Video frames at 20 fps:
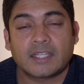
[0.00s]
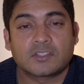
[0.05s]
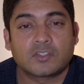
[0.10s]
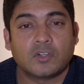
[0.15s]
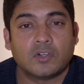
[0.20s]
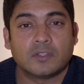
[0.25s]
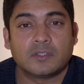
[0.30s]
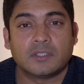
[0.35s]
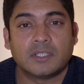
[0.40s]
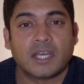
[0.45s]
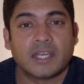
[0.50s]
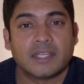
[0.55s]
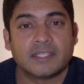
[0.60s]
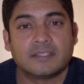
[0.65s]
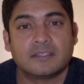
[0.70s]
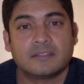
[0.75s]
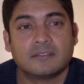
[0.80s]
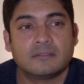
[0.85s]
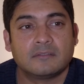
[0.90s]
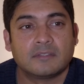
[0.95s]
that's got a
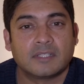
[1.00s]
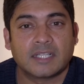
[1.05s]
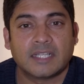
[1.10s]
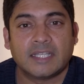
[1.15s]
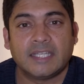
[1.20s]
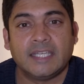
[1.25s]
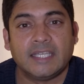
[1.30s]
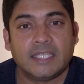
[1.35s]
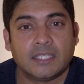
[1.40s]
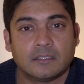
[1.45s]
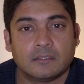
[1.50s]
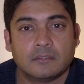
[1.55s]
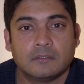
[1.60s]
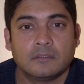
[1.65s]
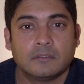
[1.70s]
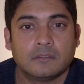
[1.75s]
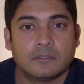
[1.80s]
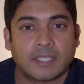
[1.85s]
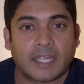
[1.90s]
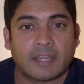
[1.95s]
nice, clean
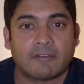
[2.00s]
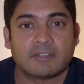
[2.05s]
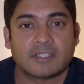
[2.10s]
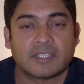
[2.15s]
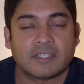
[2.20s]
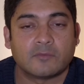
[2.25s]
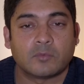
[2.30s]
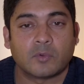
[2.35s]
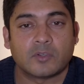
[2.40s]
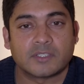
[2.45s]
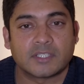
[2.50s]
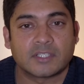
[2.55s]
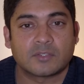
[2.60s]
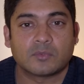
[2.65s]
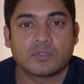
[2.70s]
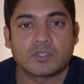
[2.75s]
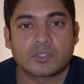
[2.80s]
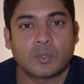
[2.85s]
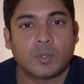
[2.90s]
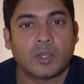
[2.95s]
narrative, whereas
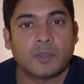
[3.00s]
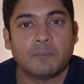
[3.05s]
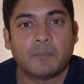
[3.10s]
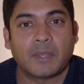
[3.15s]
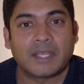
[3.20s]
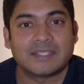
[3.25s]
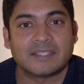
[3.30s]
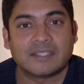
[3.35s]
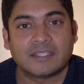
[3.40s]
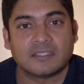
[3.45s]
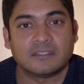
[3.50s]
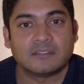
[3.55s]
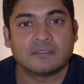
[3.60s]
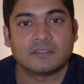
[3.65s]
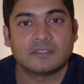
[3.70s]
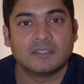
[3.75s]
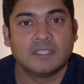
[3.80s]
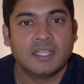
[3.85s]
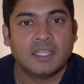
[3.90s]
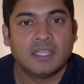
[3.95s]
this one's quite messy
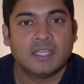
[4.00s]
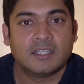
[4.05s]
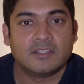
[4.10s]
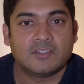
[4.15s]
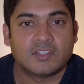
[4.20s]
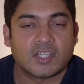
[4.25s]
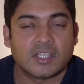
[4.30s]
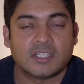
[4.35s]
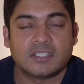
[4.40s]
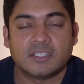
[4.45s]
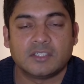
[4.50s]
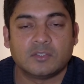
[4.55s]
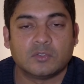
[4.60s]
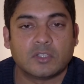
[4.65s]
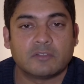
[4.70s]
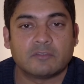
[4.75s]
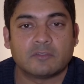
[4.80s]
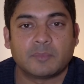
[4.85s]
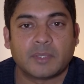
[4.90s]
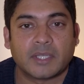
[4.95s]
and dirty
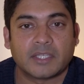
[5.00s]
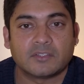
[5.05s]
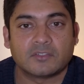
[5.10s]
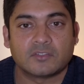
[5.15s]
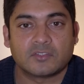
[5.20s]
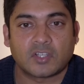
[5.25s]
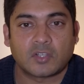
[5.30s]
and all over the place.